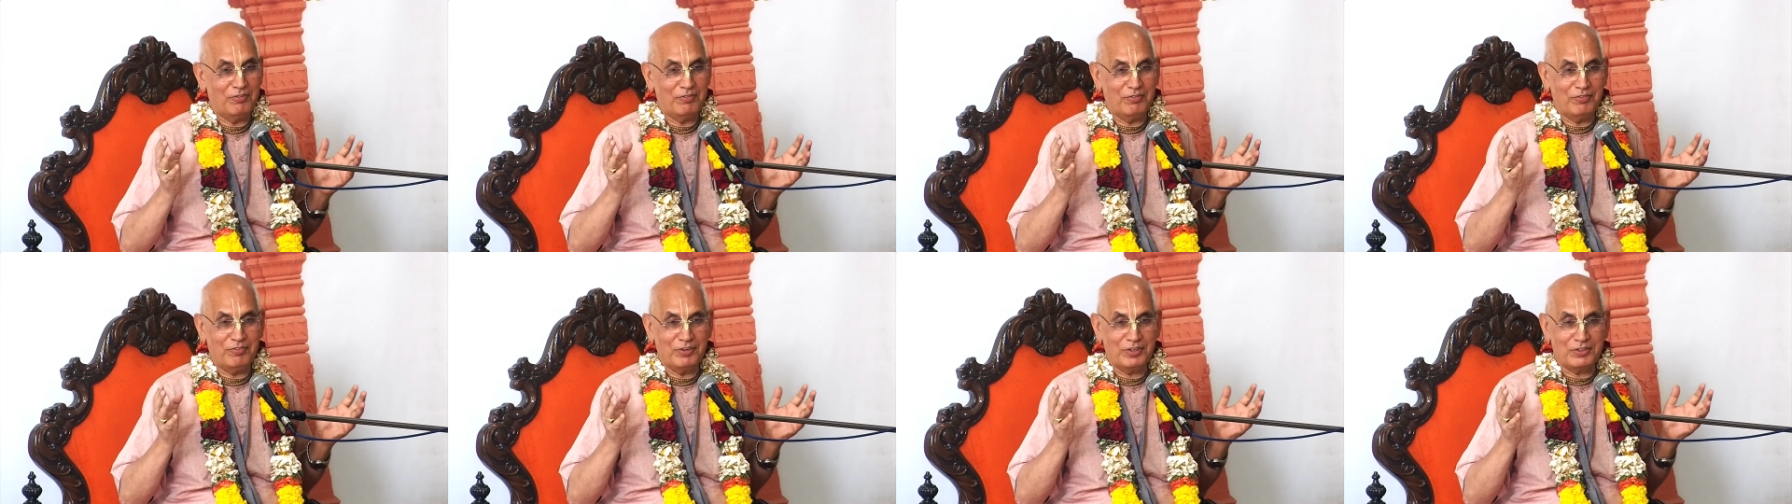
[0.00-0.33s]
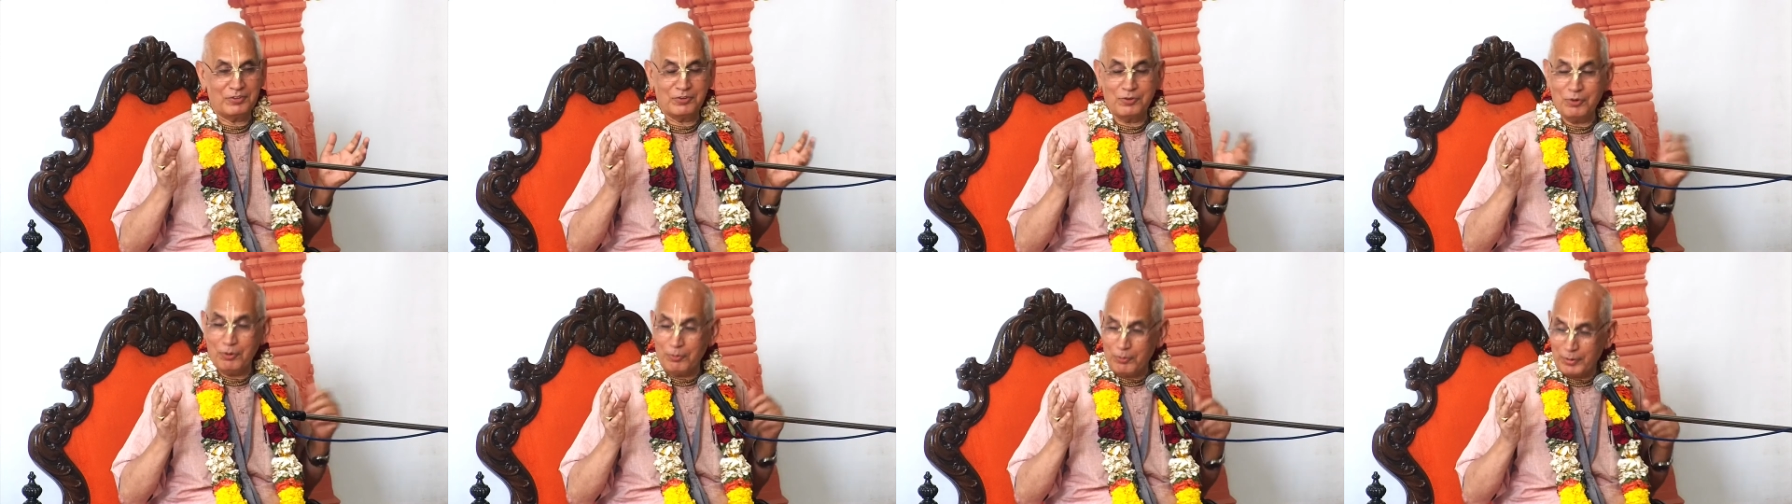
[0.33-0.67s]
which
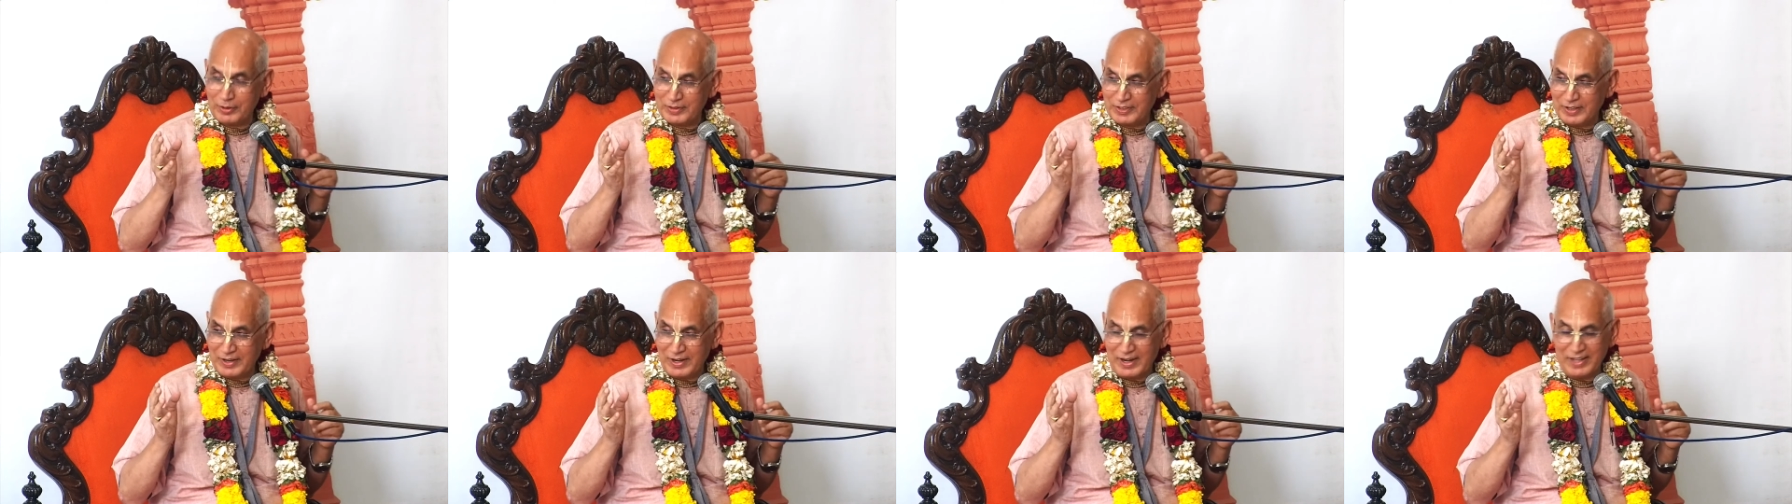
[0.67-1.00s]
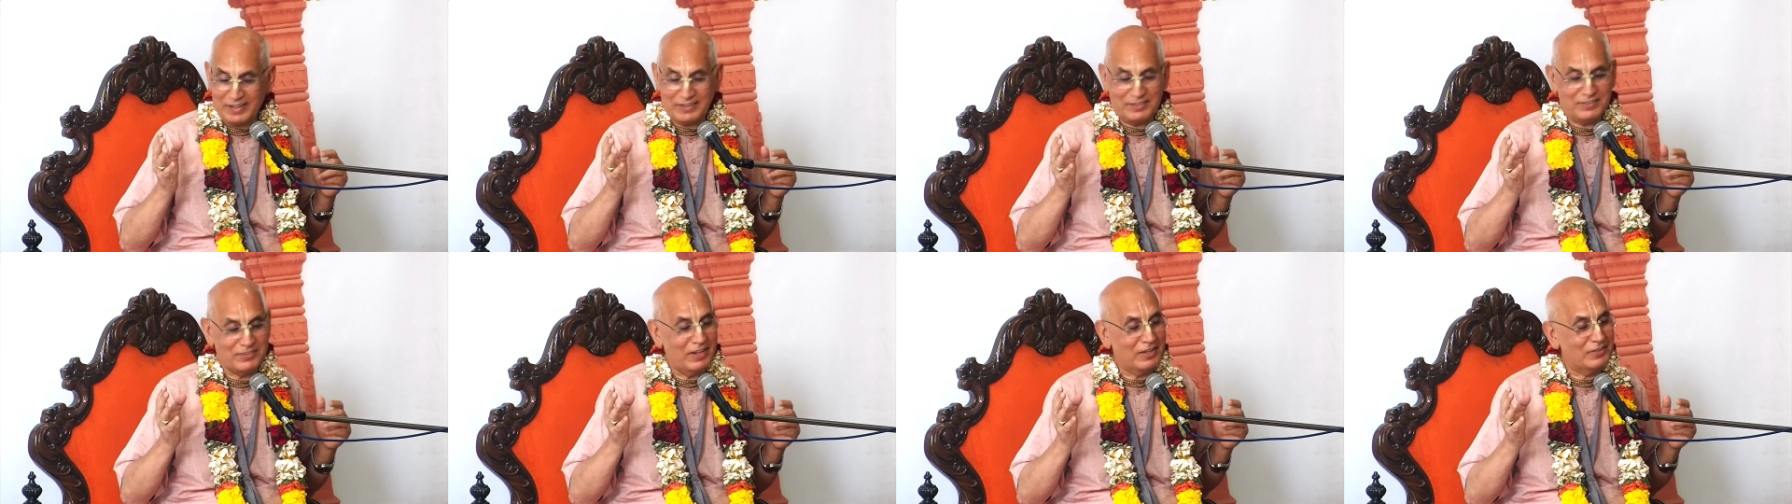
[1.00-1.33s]
Govardhan
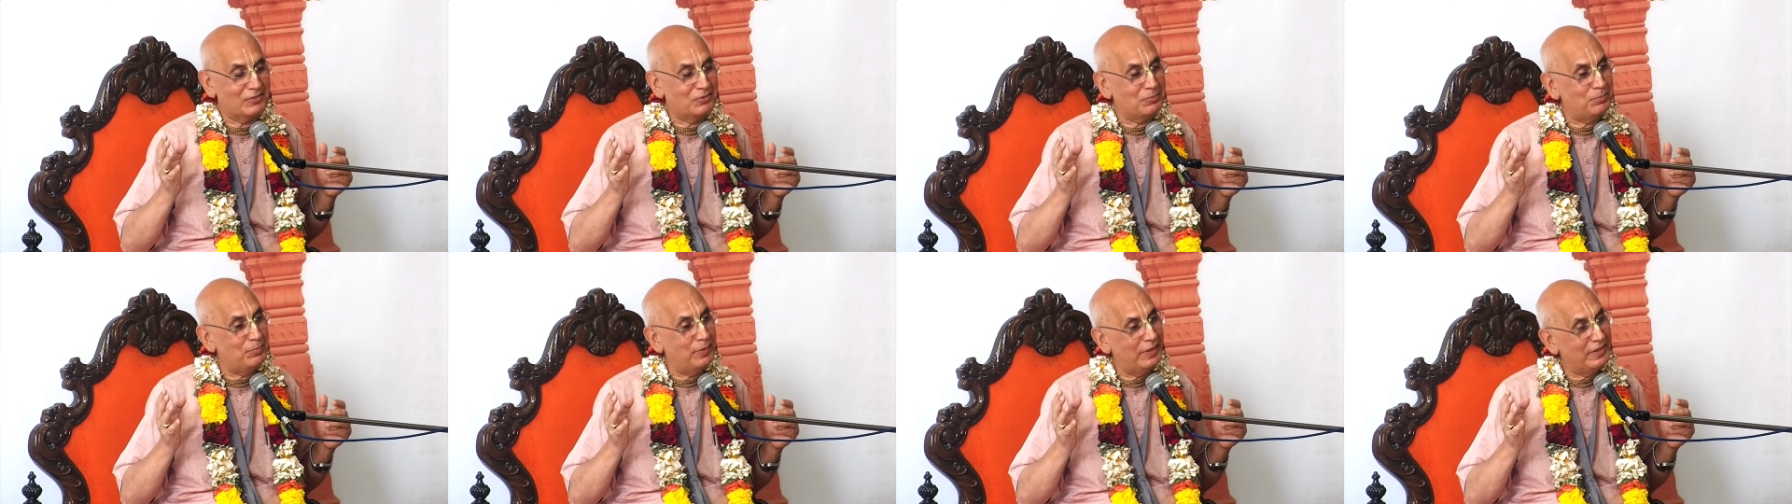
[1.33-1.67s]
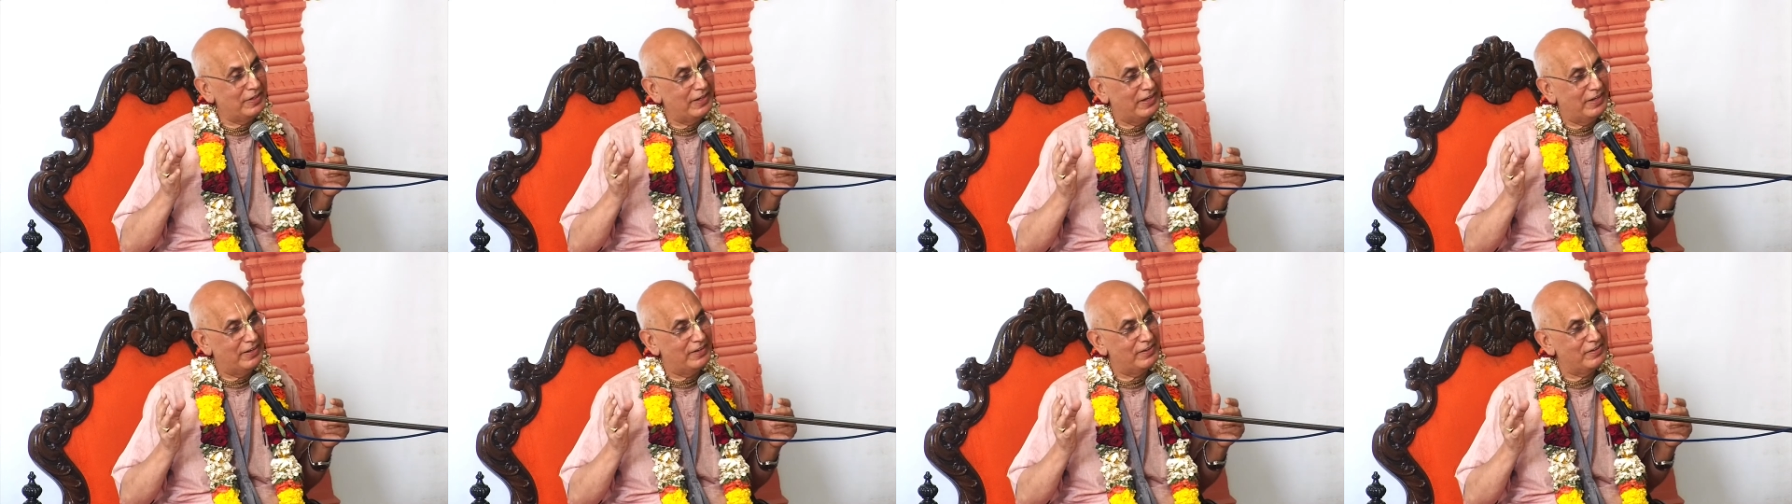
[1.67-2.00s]
is exhibiting.